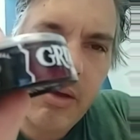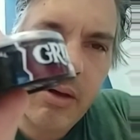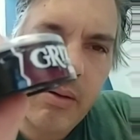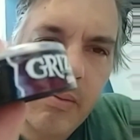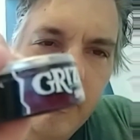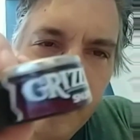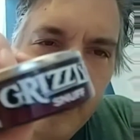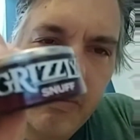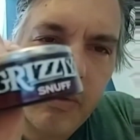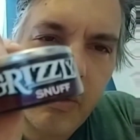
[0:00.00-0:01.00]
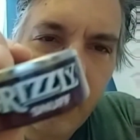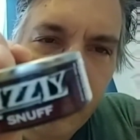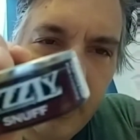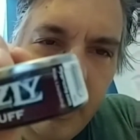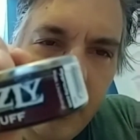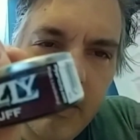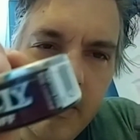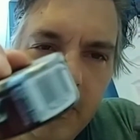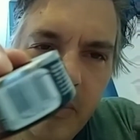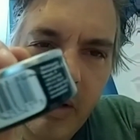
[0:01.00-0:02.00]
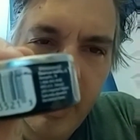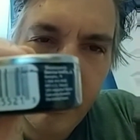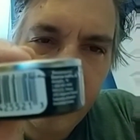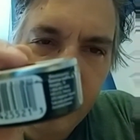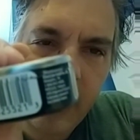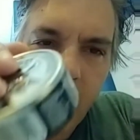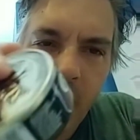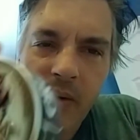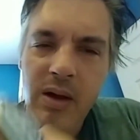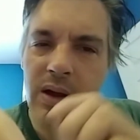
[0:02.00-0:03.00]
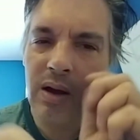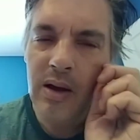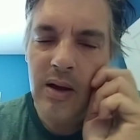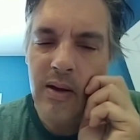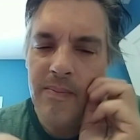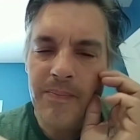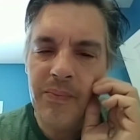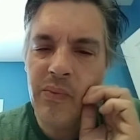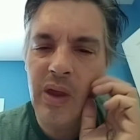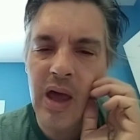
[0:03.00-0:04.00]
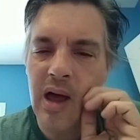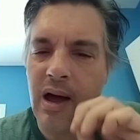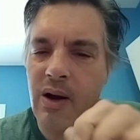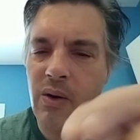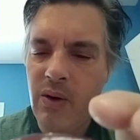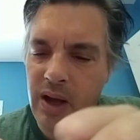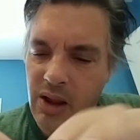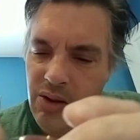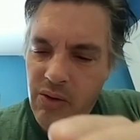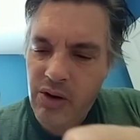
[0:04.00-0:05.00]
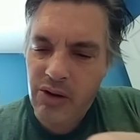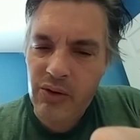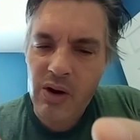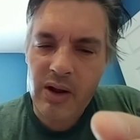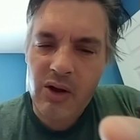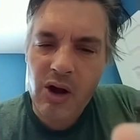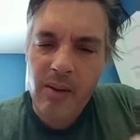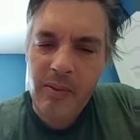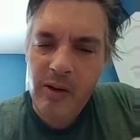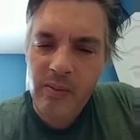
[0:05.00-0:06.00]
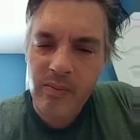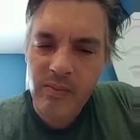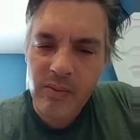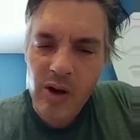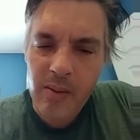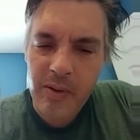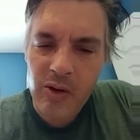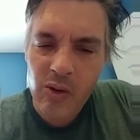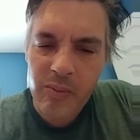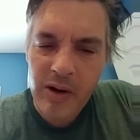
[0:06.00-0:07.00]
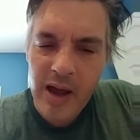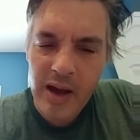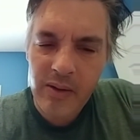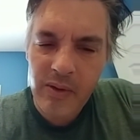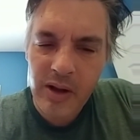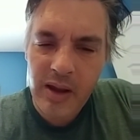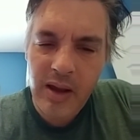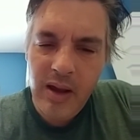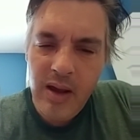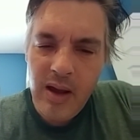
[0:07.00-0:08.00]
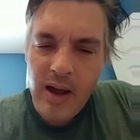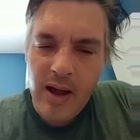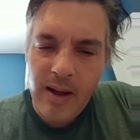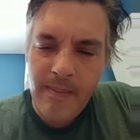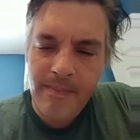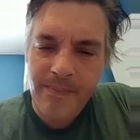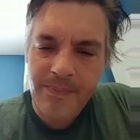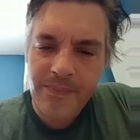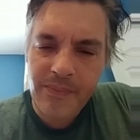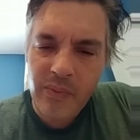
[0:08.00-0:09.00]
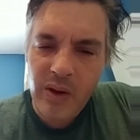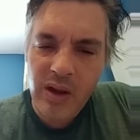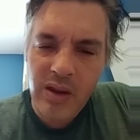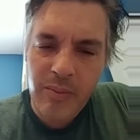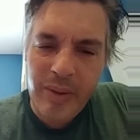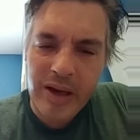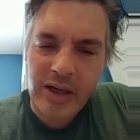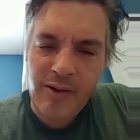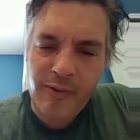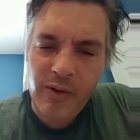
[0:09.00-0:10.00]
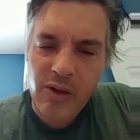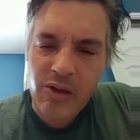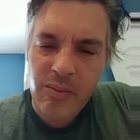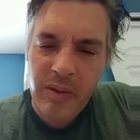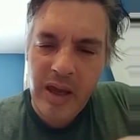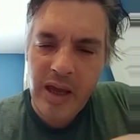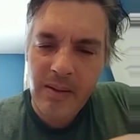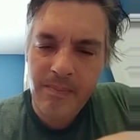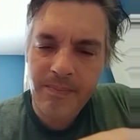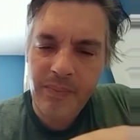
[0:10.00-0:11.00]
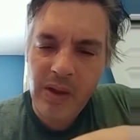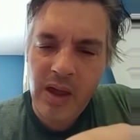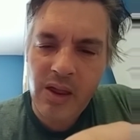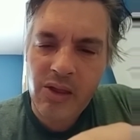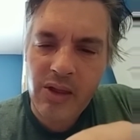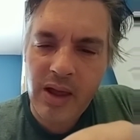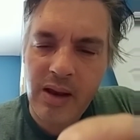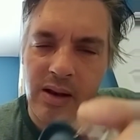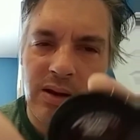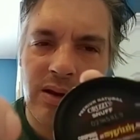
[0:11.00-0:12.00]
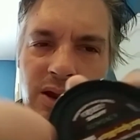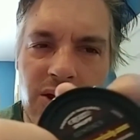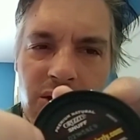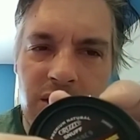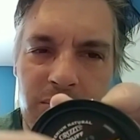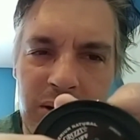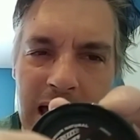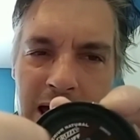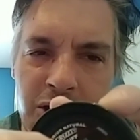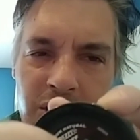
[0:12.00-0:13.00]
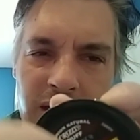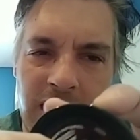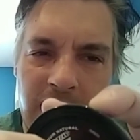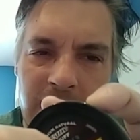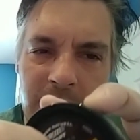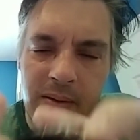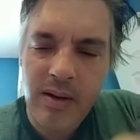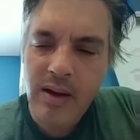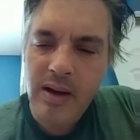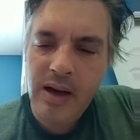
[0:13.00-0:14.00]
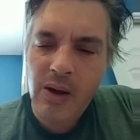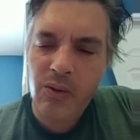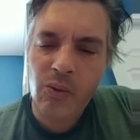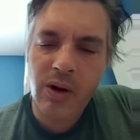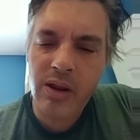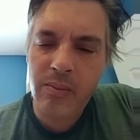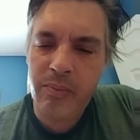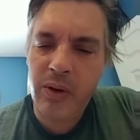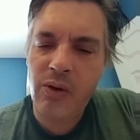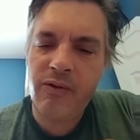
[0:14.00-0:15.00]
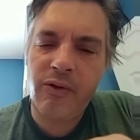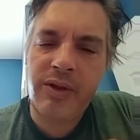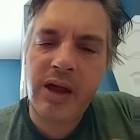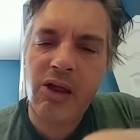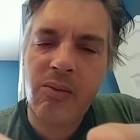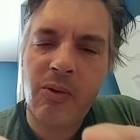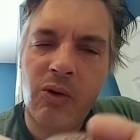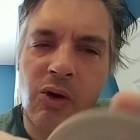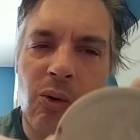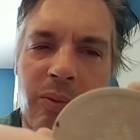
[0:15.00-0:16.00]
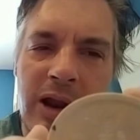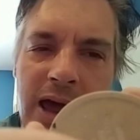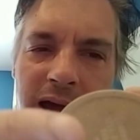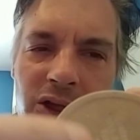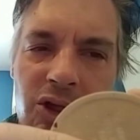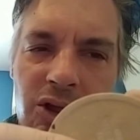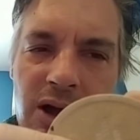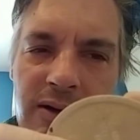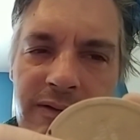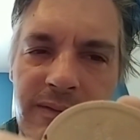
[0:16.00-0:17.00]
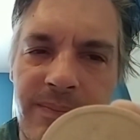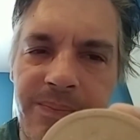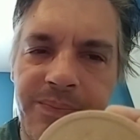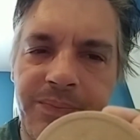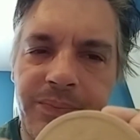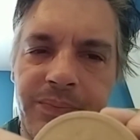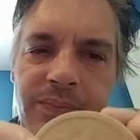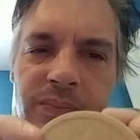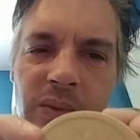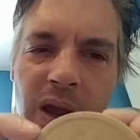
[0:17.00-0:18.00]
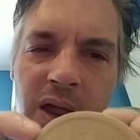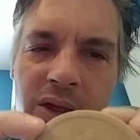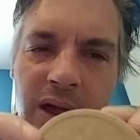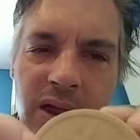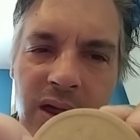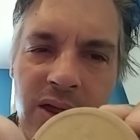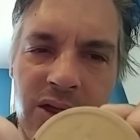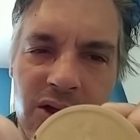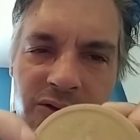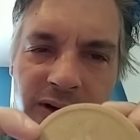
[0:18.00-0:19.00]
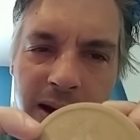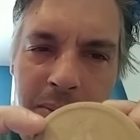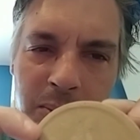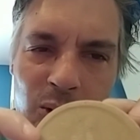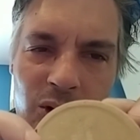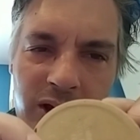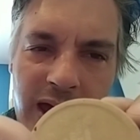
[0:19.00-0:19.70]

the Grizzly brand. So, yeah, I don't know. I guess they're just trying to copy Copenhagen, really. The big difference to me is that this is in a plastic can. Now, one of the beautiful things about Copenhagen Snuff is this fiberboard